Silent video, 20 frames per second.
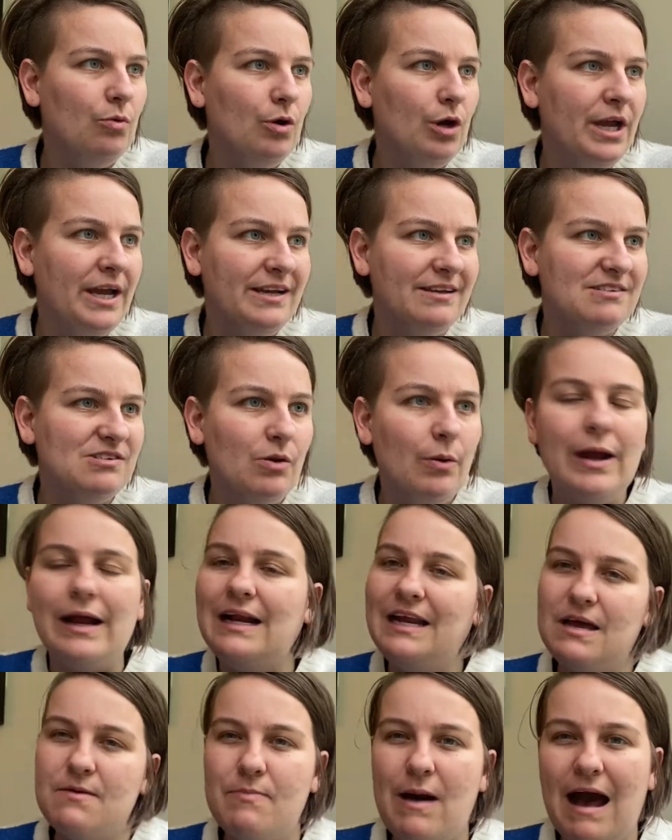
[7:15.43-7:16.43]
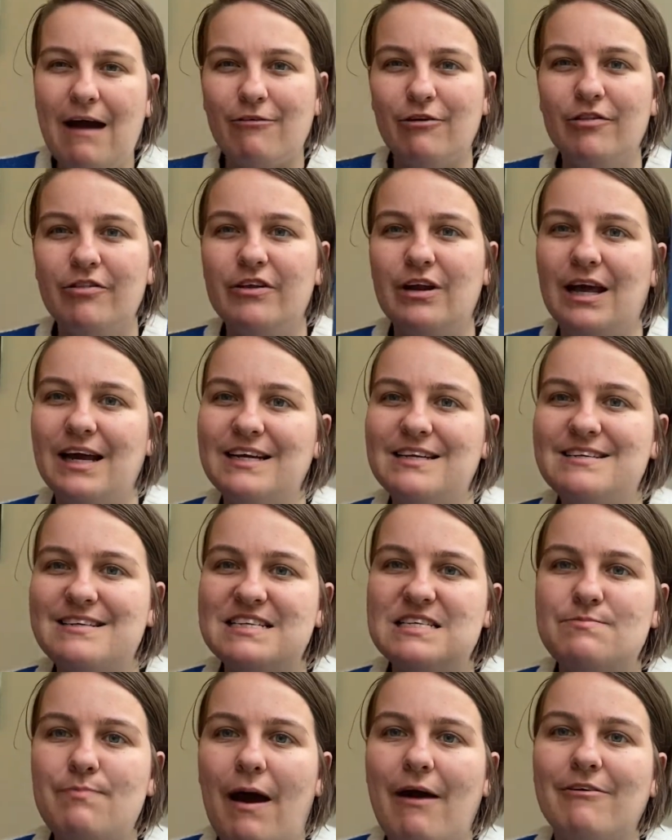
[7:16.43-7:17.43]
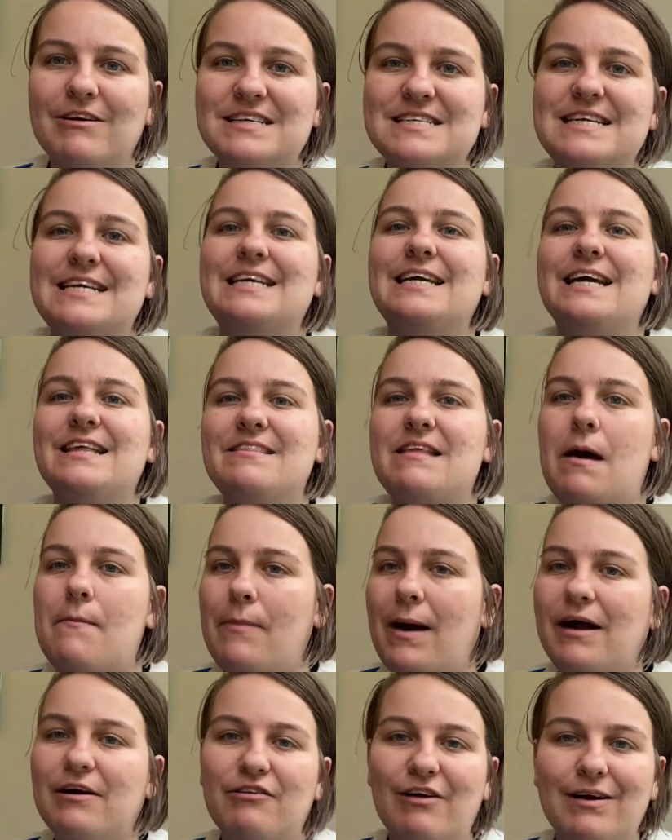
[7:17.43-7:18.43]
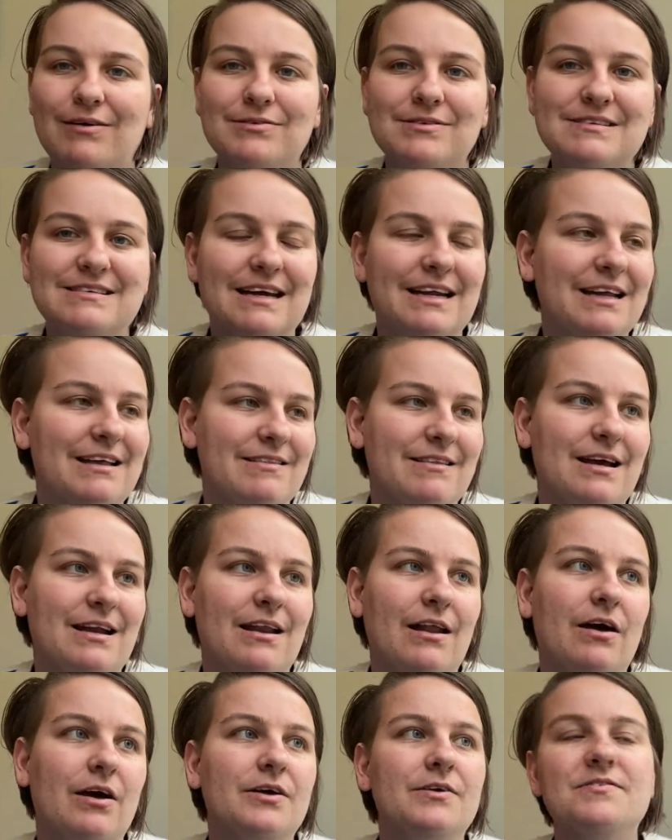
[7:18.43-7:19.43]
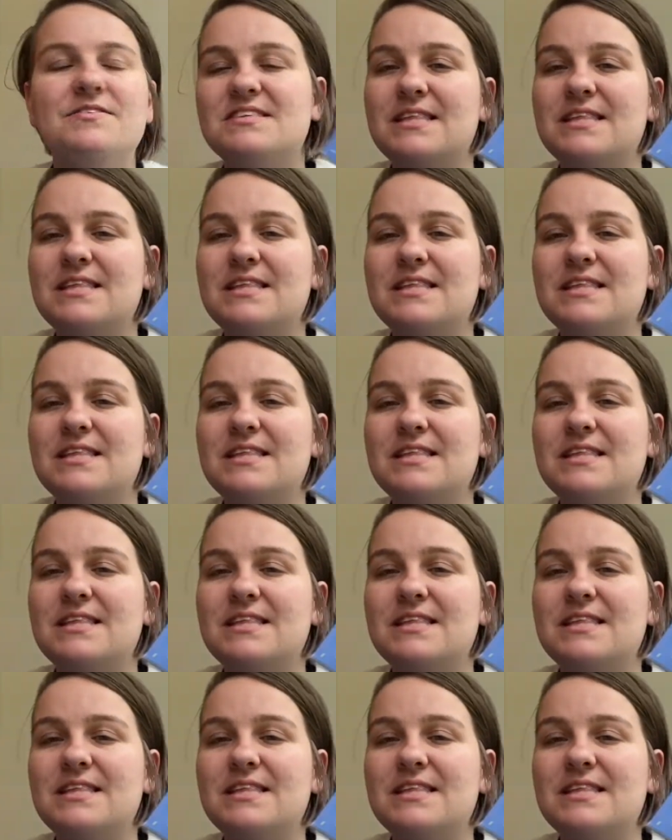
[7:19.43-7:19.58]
It's quickly apparent the like disparity in their backgrounds and in their lives.